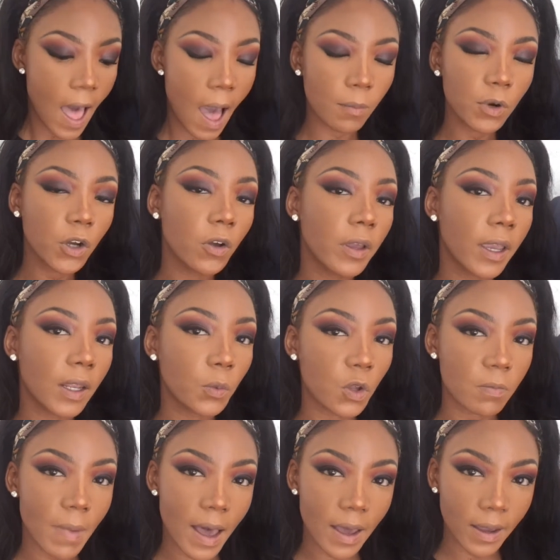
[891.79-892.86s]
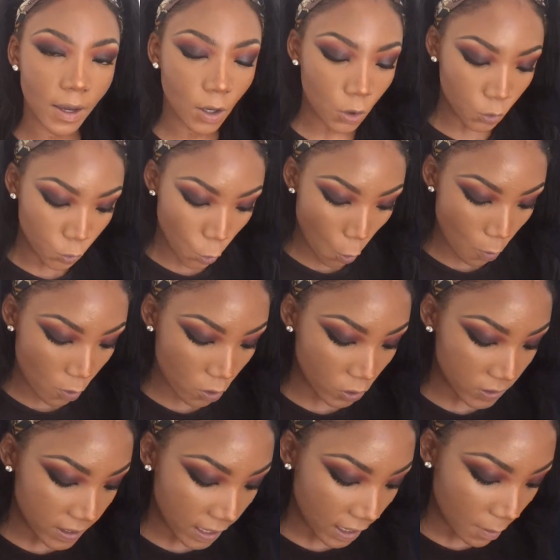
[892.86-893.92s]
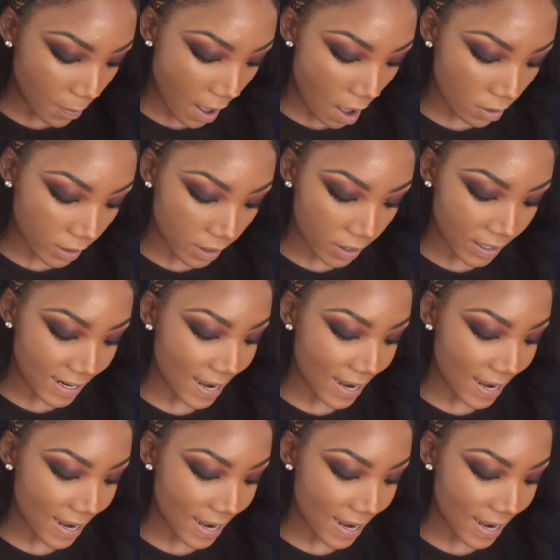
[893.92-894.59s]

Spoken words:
I'm going to go in with my normal setting powder,